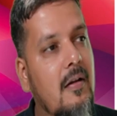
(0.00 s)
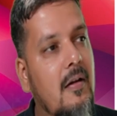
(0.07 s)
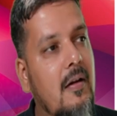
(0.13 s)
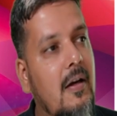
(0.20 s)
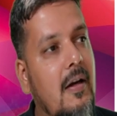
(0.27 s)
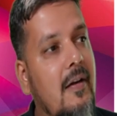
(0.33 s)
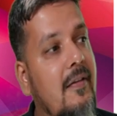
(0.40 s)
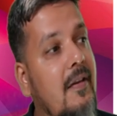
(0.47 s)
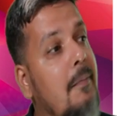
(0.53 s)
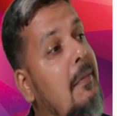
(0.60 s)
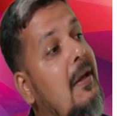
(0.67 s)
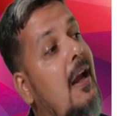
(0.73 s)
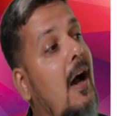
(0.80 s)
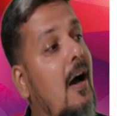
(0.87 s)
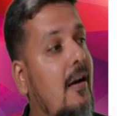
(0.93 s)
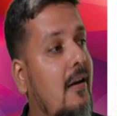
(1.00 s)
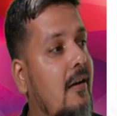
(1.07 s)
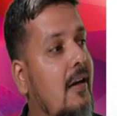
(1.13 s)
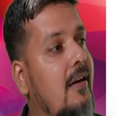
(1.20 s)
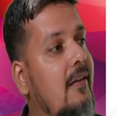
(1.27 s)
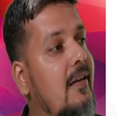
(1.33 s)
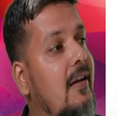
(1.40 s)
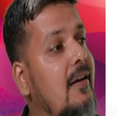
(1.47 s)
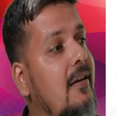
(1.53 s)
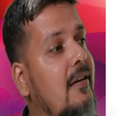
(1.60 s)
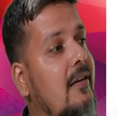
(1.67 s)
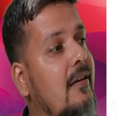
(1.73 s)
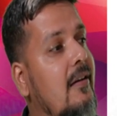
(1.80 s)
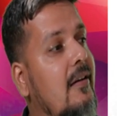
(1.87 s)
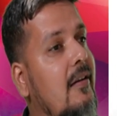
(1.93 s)
It is in Bihar. It is in
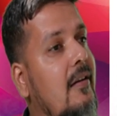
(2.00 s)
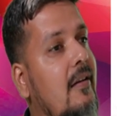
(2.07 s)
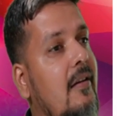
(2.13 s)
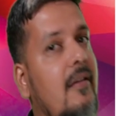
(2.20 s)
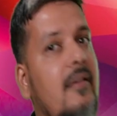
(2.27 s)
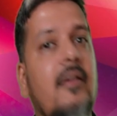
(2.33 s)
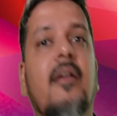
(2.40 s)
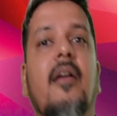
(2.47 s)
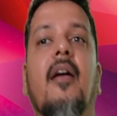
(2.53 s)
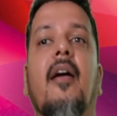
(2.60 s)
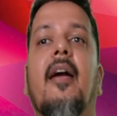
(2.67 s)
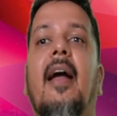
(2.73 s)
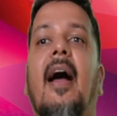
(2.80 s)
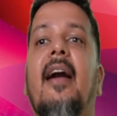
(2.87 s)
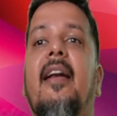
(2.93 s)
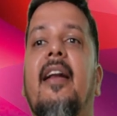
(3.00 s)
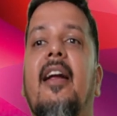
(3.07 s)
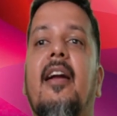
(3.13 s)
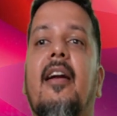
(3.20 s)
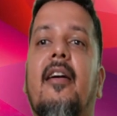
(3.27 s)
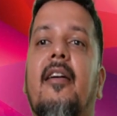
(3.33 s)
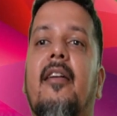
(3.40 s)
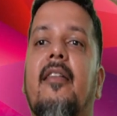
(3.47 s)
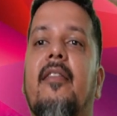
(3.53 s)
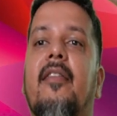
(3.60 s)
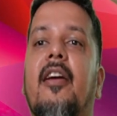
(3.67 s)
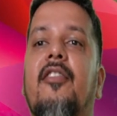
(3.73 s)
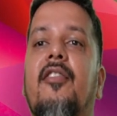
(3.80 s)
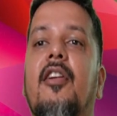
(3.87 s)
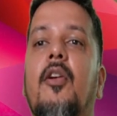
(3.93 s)
catering,
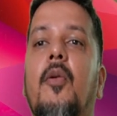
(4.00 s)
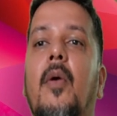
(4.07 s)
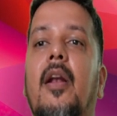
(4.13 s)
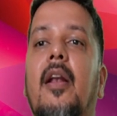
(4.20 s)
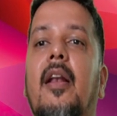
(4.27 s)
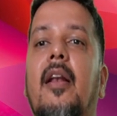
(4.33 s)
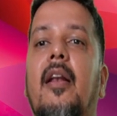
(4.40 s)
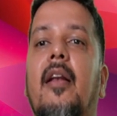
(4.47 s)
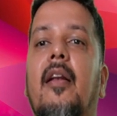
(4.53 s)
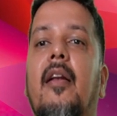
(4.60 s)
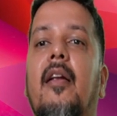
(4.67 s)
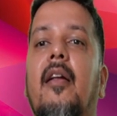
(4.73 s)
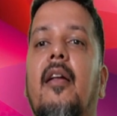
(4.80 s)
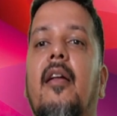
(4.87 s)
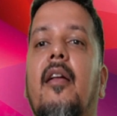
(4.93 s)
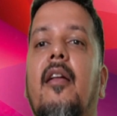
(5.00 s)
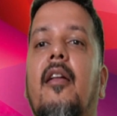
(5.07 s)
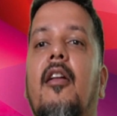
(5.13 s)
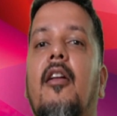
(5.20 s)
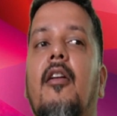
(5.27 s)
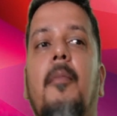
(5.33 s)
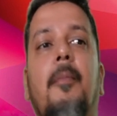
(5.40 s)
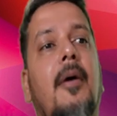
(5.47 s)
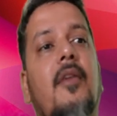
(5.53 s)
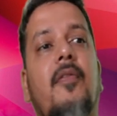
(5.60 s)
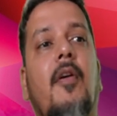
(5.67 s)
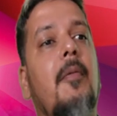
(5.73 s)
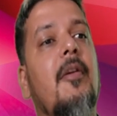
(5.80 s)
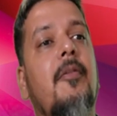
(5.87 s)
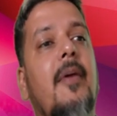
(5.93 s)
section 12.
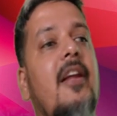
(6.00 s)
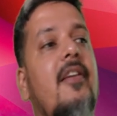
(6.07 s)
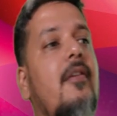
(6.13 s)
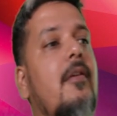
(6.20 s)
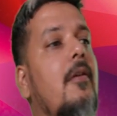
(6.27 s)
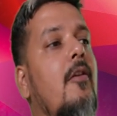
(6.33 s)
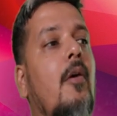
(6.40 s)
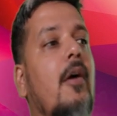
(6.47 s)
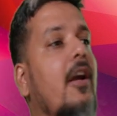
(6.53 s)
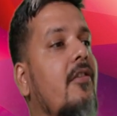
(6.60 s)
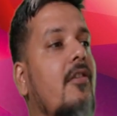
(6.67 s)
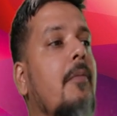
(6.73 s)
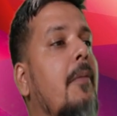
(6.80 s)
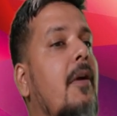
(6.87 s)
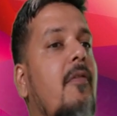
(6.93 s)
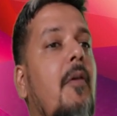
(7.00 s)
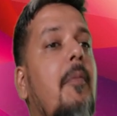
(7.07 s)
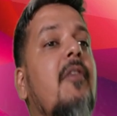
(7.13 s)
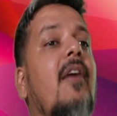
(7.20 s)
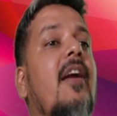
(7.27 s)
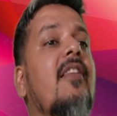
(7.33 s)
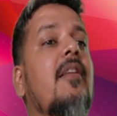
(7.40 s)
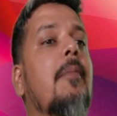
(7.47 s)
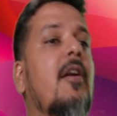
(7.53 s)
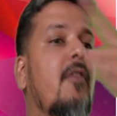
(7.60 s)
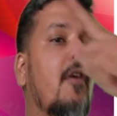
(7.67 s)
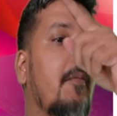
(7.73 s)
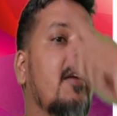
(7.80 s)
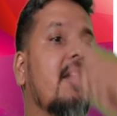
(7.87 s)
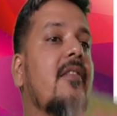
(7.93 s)
Performance based. Location of performance. Where is the
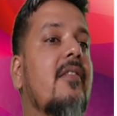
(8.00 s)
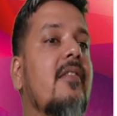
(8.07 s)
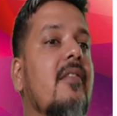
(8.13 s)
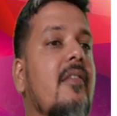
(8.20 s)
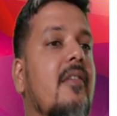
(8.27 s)
performance?